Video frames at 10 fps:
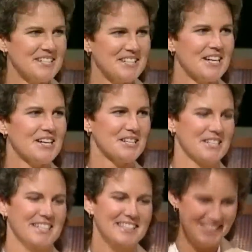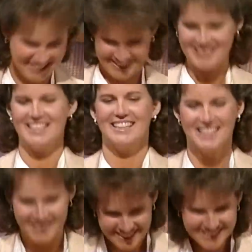16,890,
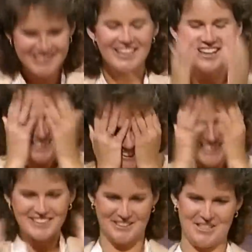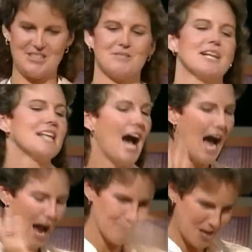Kathy. You got two spins. Two What do you want
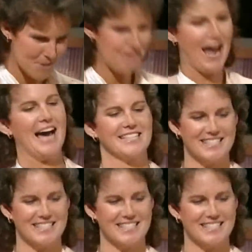to do I'm with them? I'm going to pass.